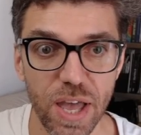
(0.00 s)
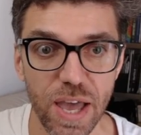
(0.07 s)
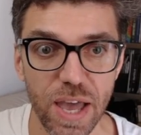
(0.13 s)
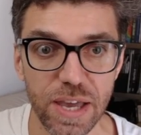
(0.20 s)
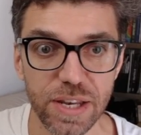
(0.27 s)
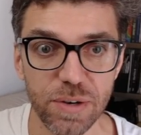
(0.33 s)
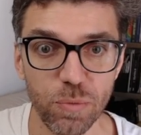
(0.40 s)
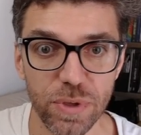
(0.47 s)

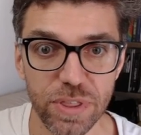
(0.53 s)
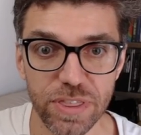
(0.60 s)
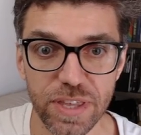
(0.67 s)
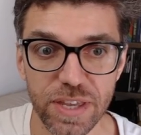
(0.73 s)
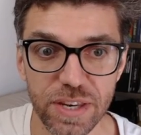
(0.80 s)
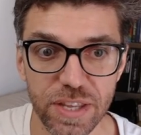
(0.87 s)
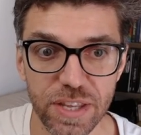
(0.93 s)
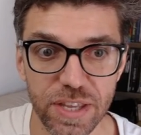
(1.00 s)
And
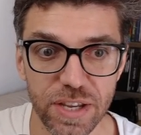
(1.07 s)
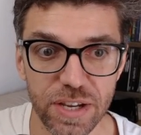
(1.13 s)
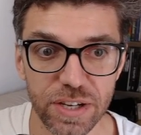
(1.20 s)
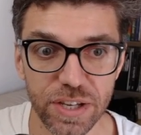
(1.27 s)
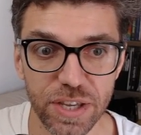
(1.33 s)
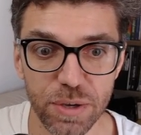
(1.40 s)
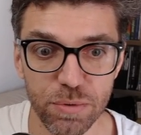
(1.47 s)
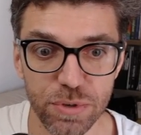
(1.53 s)
within here,
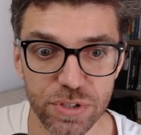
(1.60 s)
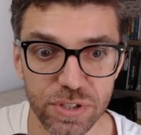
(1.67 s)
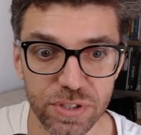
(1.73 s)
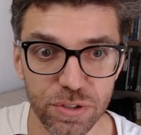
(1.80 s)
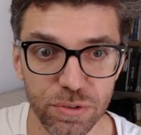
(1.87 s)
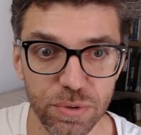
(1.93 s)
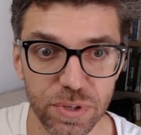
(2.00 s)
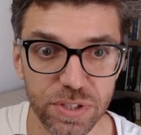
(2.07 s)
he was
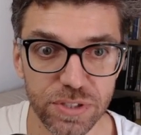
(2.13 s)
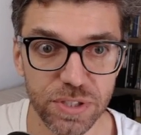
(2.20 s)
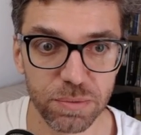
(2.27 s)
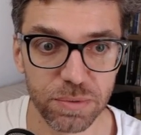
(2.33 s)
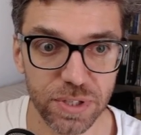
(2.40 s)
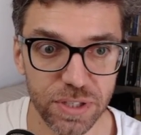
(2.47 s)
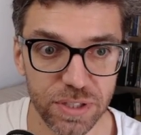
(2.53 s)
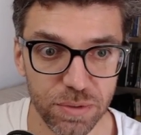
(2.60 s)
doing
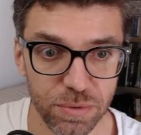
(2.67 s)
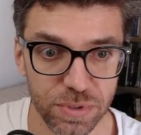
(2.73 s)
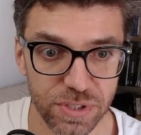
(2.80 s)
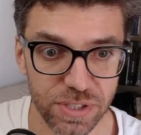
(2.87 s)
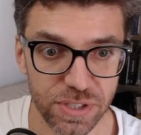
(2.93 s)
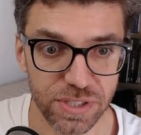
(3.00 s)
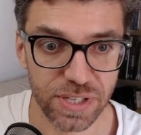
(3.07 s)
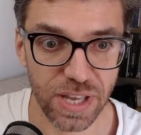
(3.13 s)
something that was
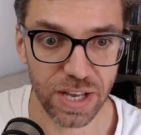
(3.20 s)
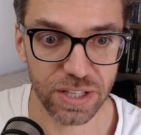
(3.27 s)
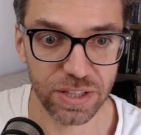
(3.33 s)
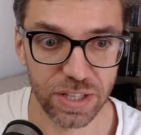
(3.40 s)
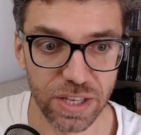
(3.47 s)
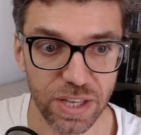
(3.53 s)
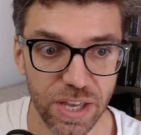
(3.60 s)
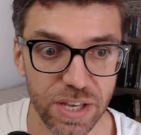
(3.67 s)

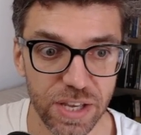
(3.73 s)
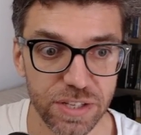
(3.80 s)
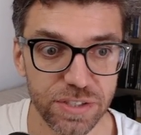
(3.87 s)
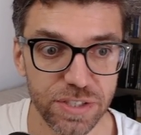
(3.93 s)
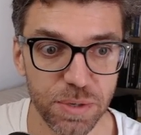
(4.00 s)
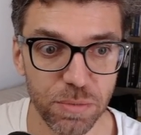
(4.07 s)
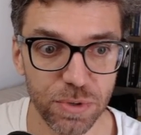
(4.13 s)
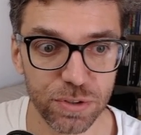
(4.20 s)
exactly
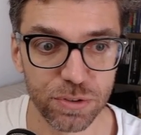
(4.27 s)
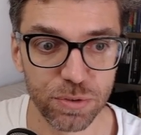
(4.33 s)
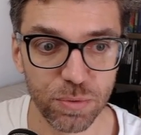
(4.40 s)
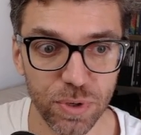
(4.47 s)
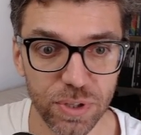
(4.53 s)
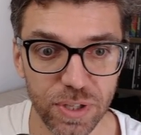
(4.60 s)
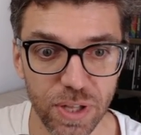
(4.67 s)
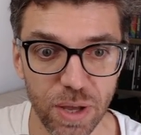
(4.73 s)
similar to
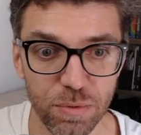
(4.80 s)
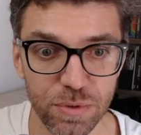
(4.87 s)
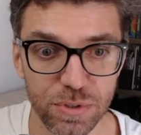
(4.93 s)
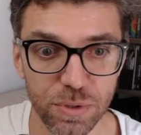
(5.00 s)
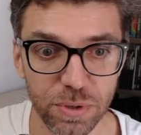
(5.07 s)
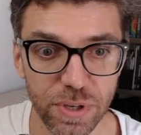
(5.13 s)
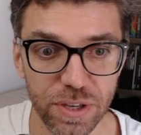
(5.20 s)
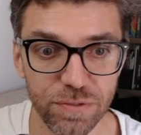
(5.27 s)
what I was
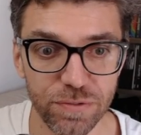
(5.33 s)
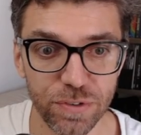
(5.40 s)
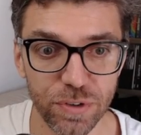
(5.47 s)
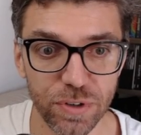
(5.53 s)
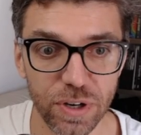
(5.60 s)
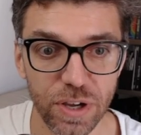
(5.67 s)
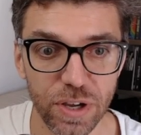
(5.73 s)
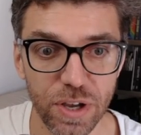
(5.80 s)
looking
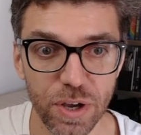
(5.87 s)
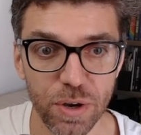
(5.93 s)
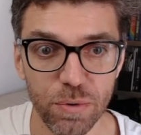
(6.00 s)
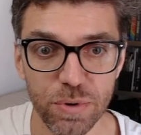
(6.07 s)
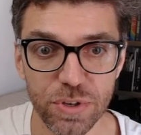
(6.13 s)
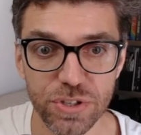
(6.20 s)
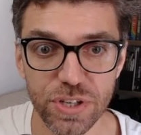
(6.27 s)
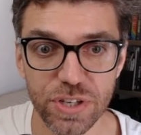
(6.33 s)
for,
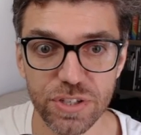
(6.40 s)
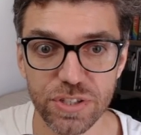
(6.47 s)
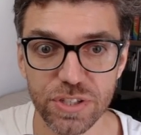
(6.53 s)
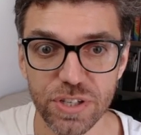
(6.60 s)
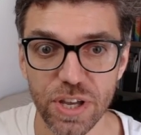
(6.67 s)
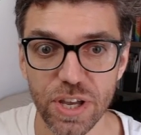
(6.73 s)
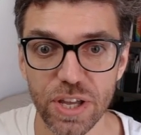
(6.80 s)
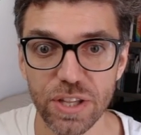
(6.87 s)
which is
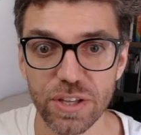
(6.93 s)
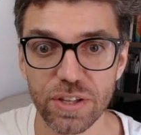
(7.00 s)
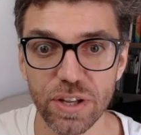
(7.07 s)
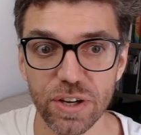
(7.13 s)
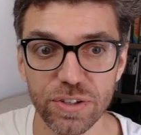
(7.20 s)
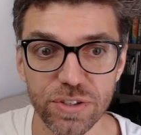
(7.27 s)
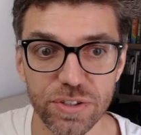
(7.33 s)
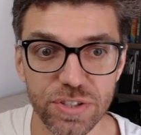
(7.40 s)

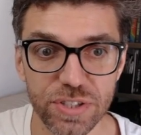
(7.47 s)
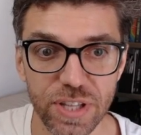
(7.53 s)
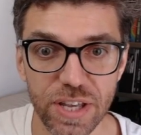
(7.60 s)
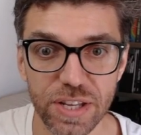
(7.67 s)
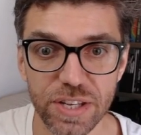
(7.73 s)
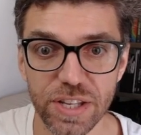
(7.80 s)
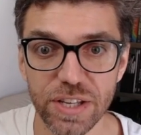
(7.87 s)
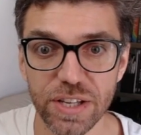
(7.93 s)

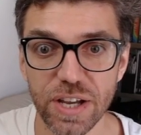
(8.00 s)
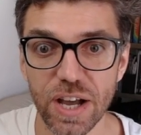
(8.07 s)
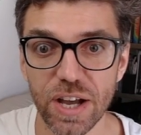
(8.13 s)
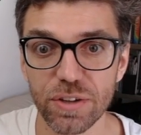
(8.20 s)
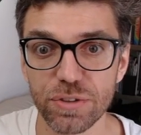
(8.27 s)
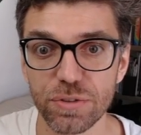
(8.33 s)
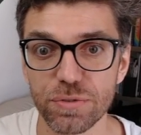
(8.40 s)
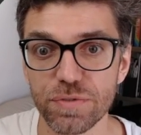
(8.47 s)
understanding
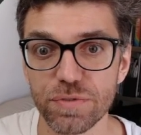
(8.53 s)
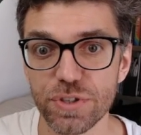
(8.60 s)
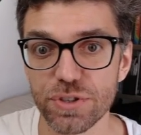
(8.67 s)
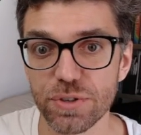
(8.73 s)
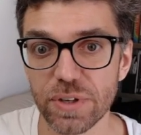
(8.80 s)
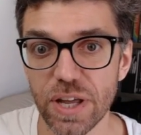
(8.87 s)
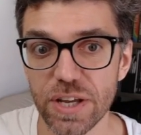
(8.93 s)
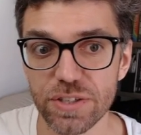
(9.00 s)
how to
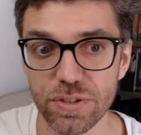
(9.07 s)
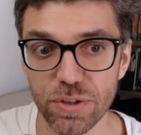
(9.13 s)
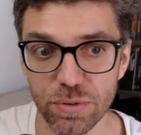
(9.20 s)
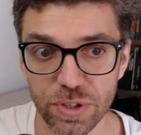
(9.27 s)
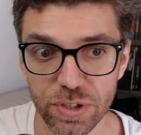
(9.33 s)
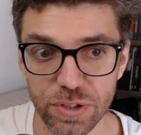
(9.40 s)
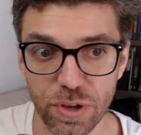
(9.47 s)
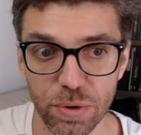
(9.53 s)
visualize all
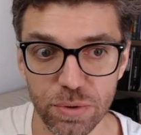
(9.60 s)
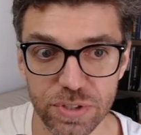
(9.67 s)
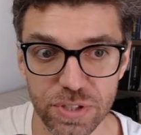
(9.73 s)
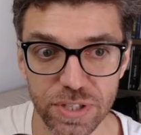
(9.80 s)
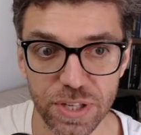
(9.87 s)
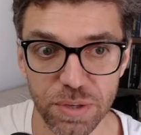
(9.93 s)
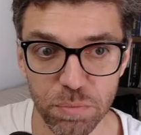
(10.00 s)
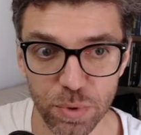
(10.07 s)
the nodes
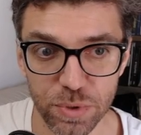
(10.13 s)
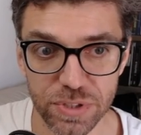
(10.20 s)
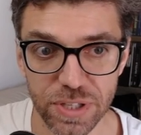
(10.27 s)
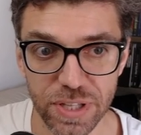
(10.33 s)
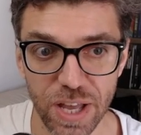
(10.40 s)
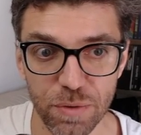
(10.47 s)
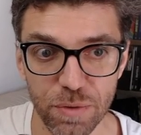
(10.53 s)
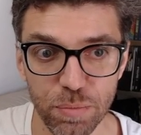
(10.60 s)
and the inputs
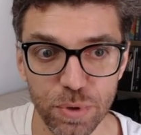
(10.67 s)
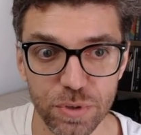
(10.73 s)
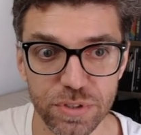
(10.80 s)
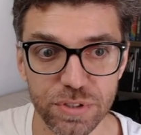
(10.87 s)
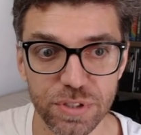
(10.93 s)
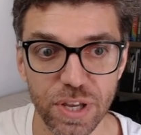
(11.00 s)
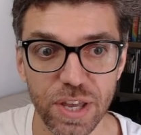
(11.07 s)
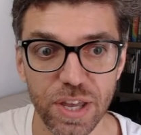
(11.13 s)
and the
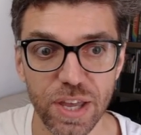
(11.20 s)
outputs.